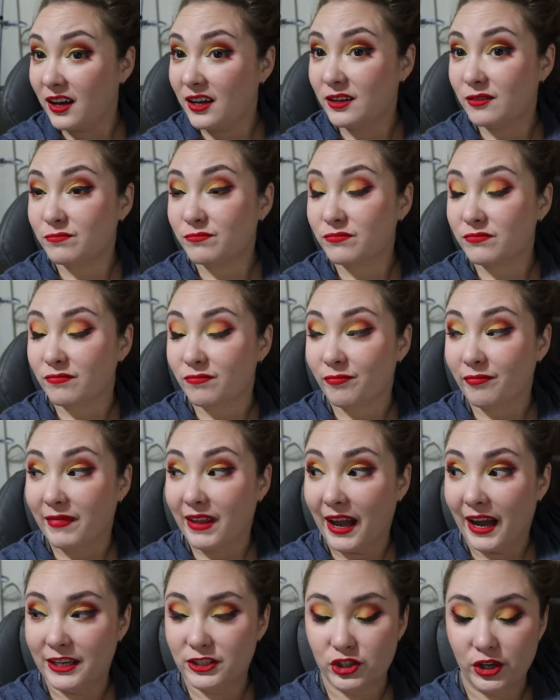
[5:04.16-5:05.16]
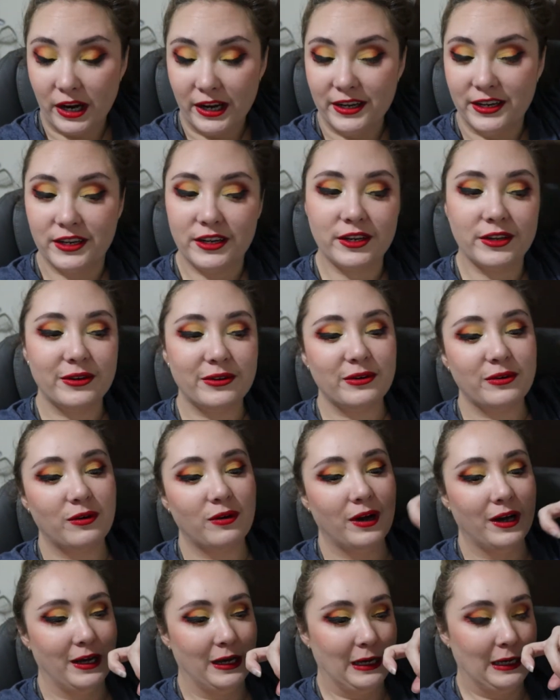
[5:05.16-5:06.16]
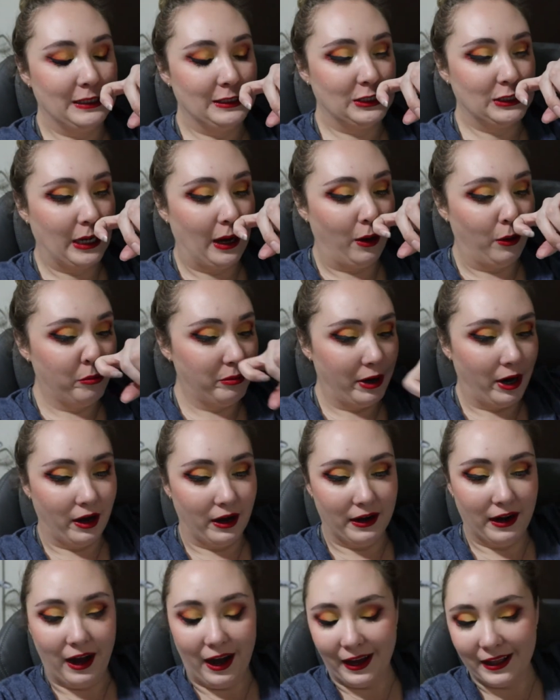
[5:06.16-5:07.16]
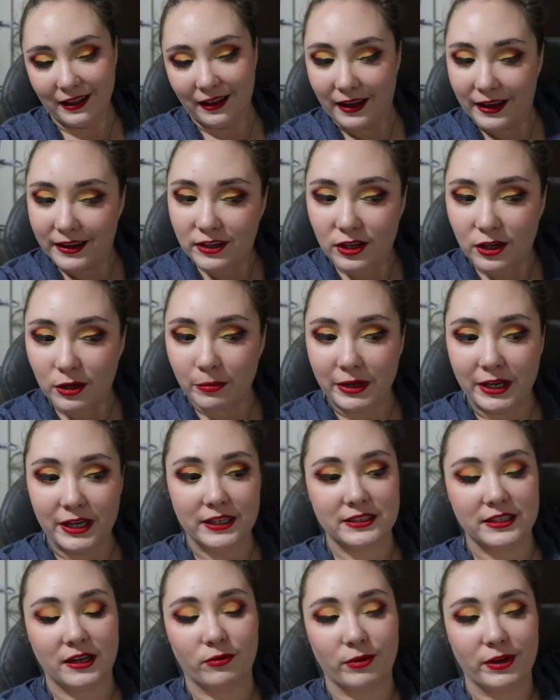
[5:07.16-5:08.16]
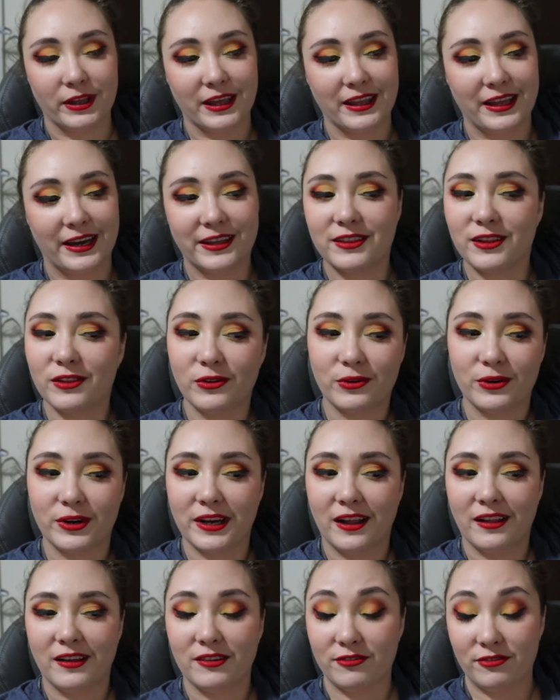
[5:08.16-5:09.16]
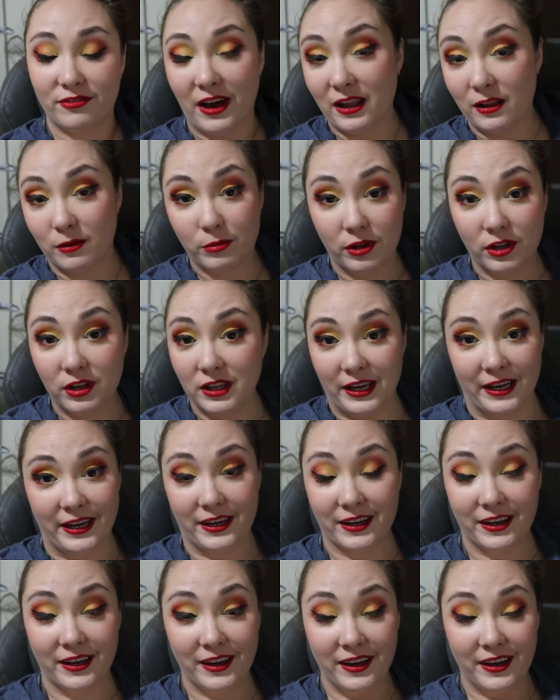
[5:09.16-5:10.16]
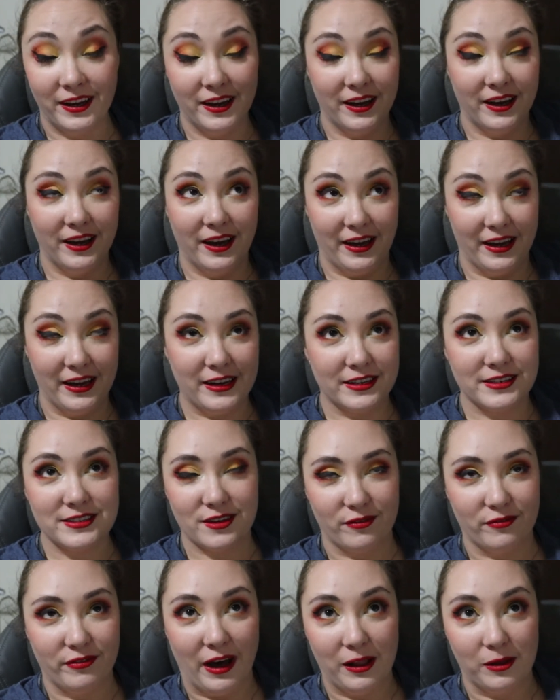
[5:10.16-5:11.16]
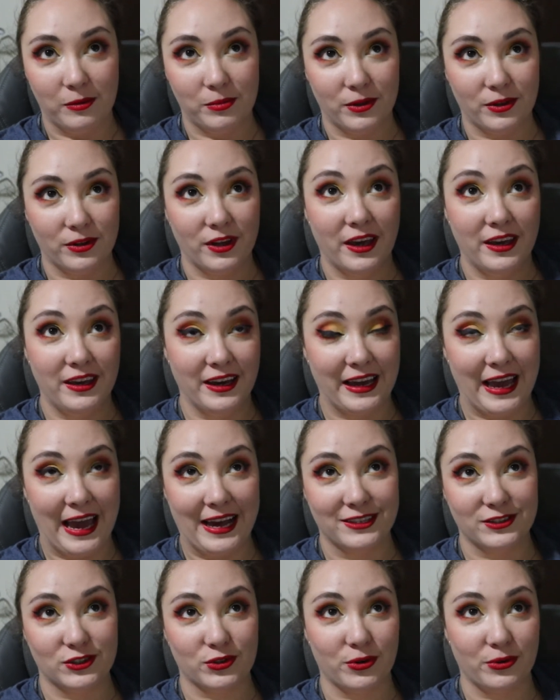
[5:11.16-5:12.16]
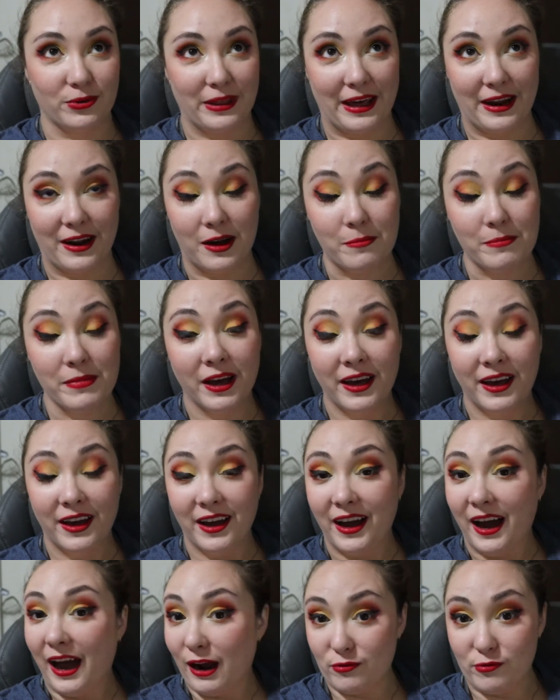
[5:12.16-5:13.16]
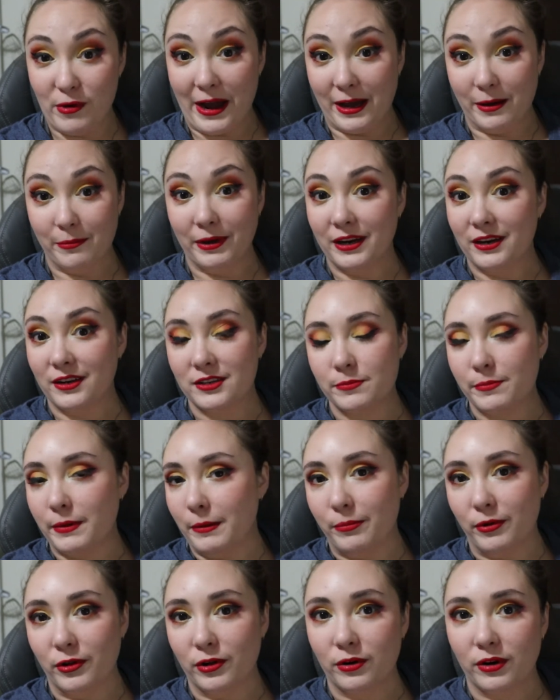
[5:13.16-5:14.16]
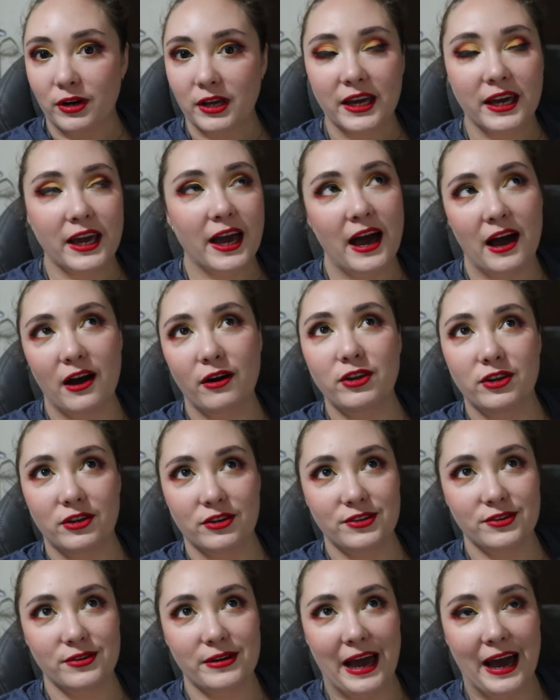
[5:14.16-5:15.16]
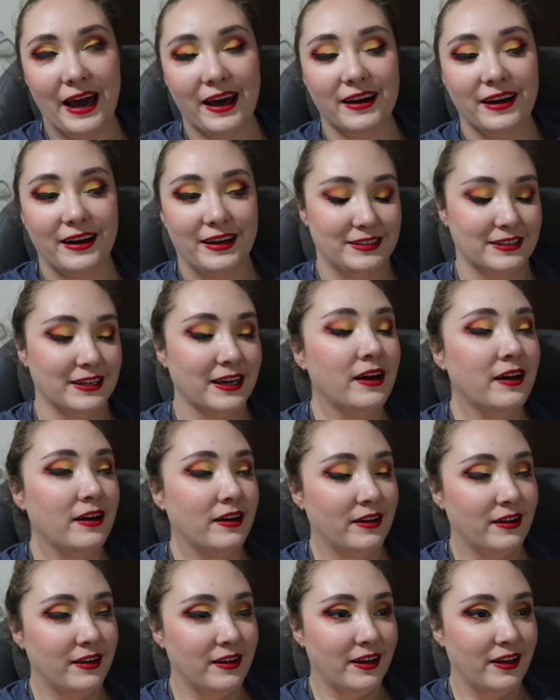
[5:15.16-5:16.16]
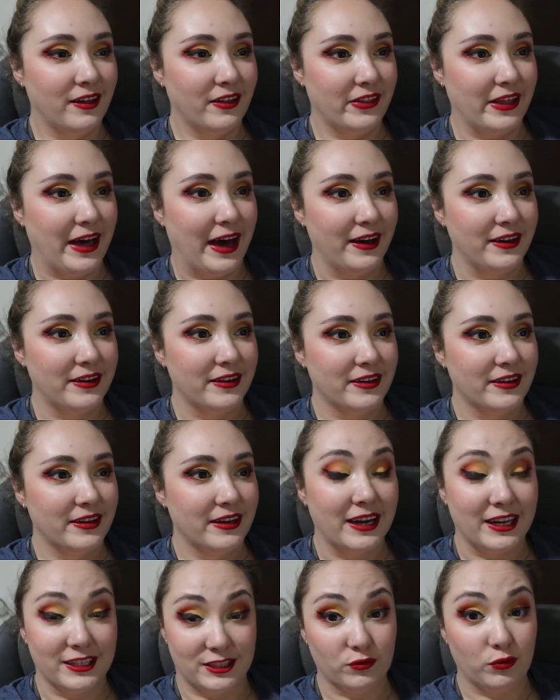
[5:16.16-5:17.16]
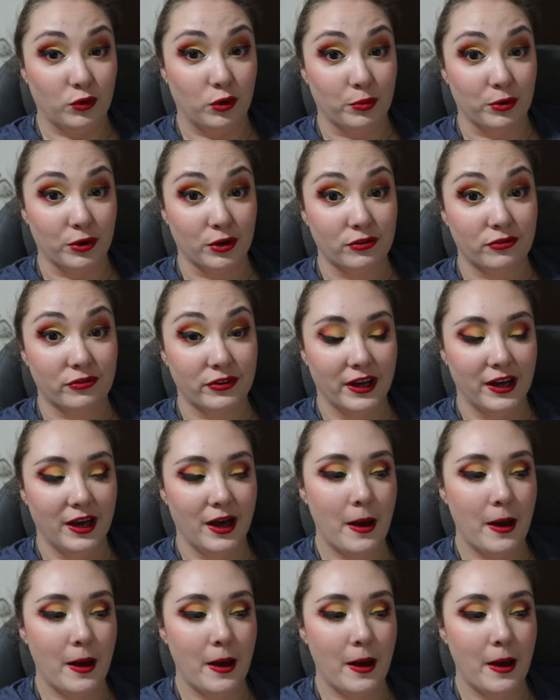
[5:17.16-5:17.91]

um, I tried a new gel pot eyeliner because I really like the L'Oreal Infallible. Like, it is infallible. You can't screw that up. I recommend it to people who are like, how do you do cat eyes? That, it's foolproof.